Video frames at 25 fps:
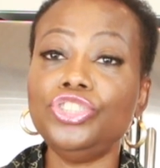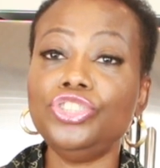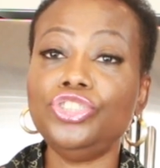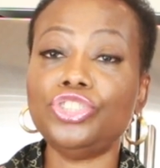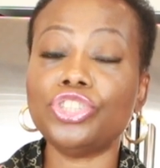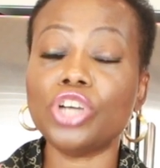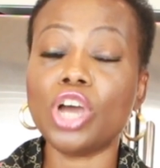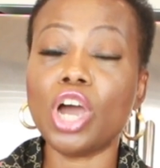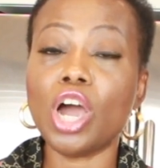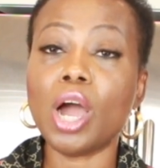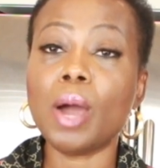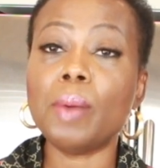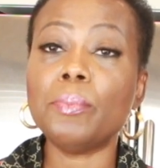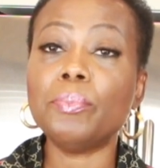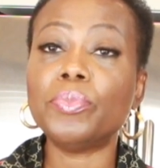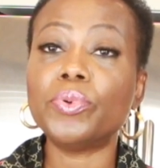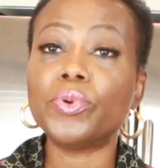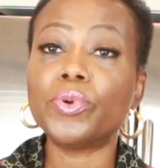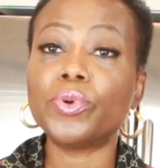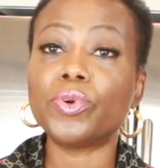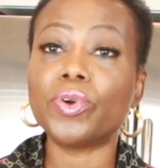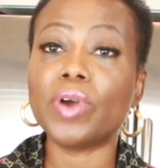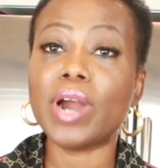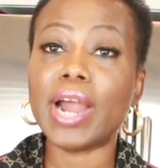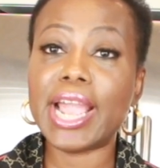jump
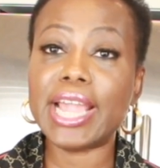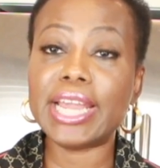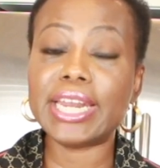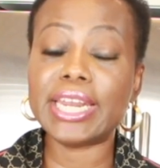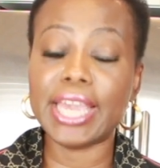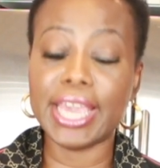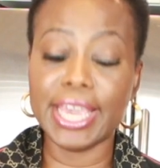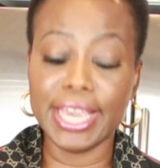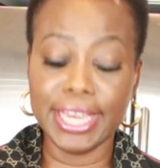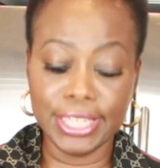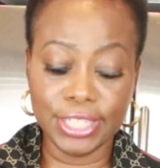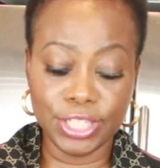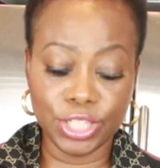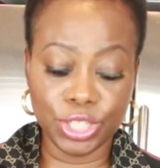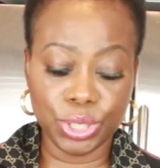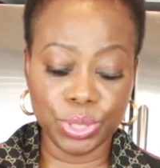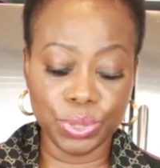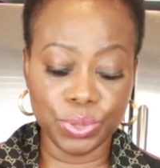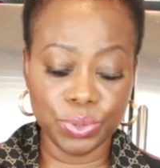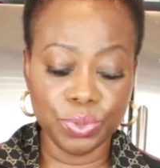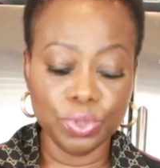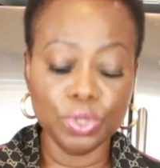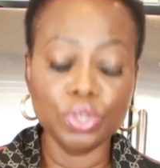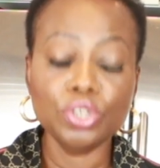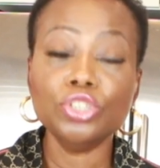right
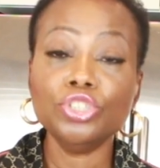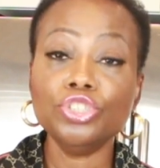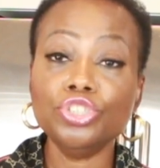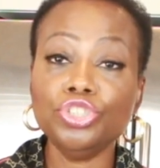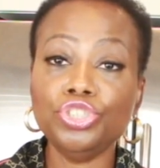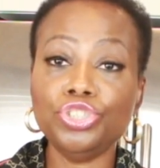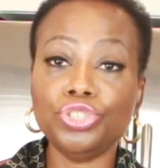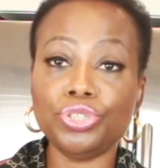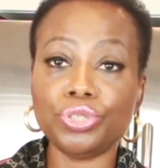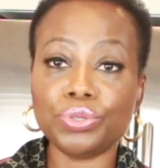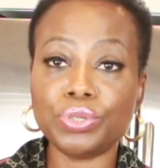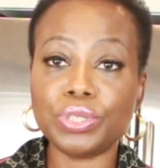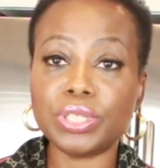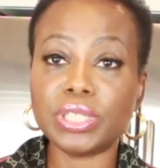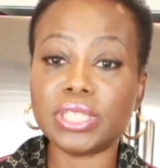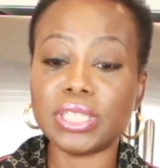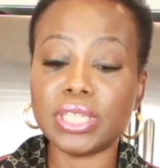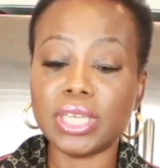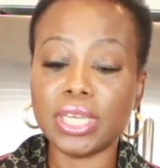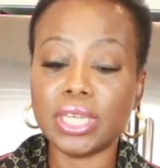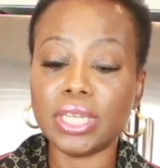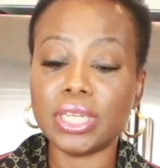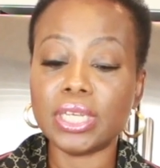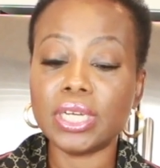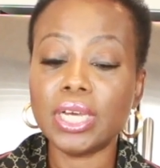into
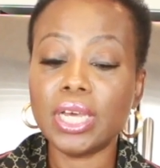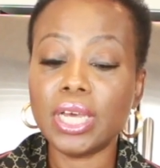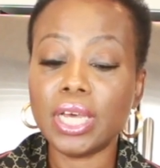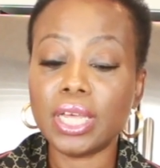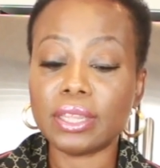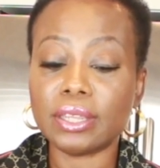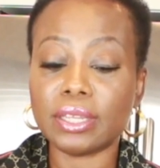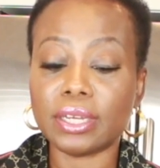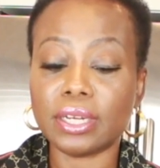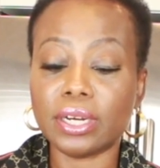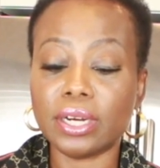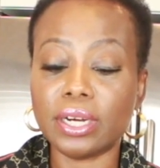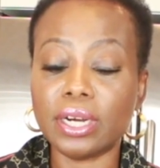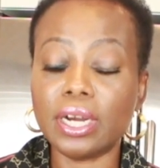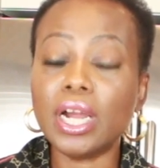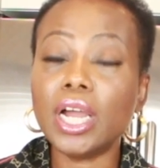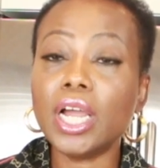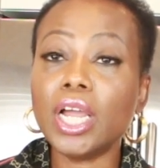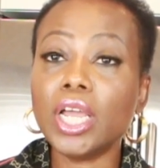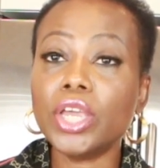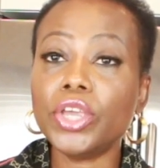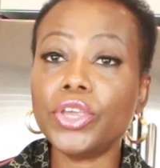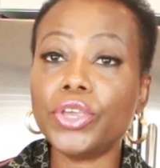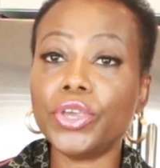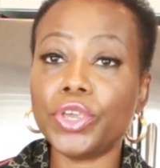juicing the
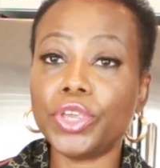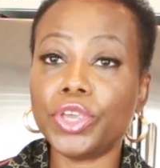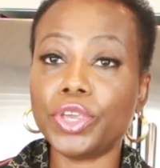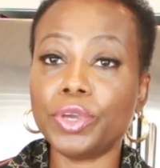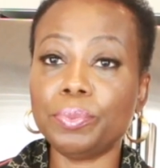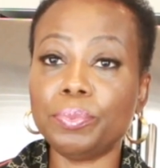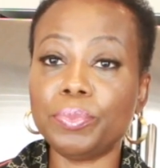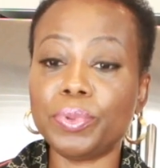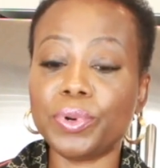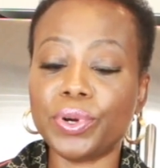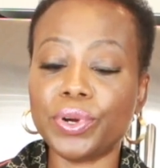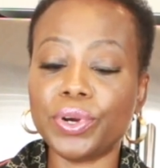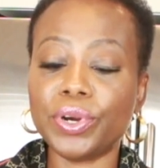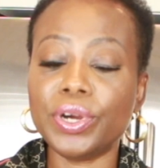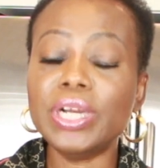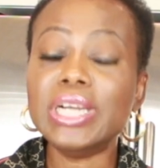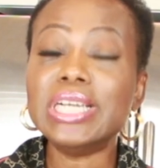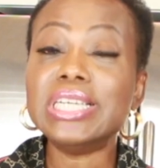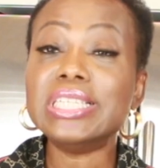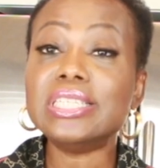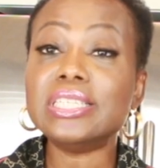cucumber,